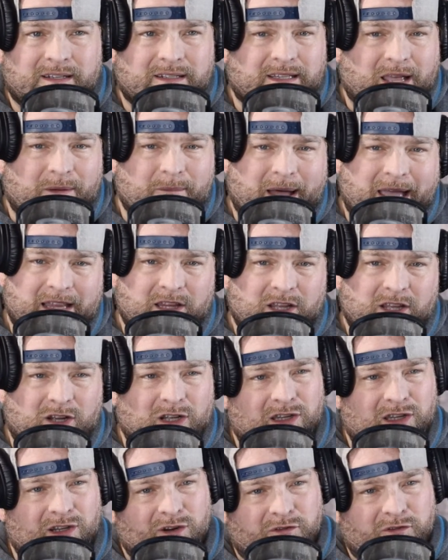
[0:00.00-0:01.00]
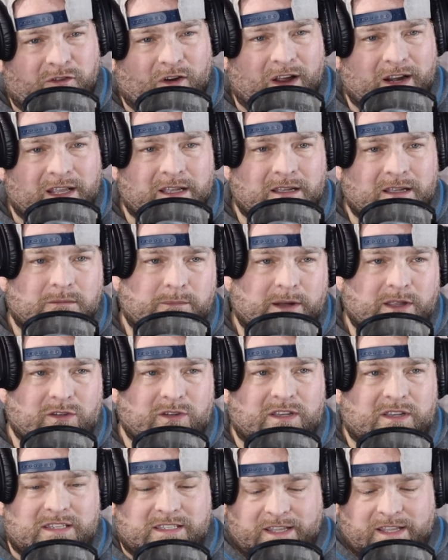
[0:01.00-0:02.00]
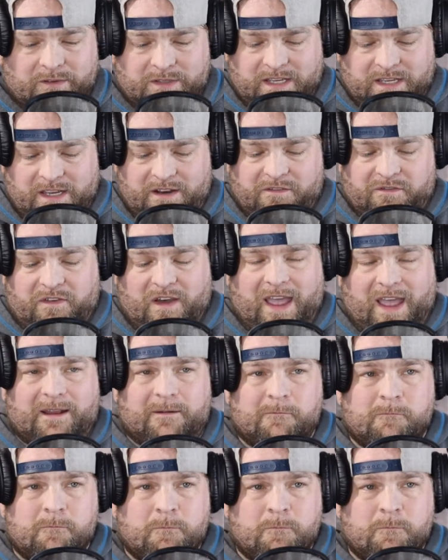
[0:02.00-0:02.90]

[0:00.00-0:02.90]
They might look a little funny, but you can still see the fight.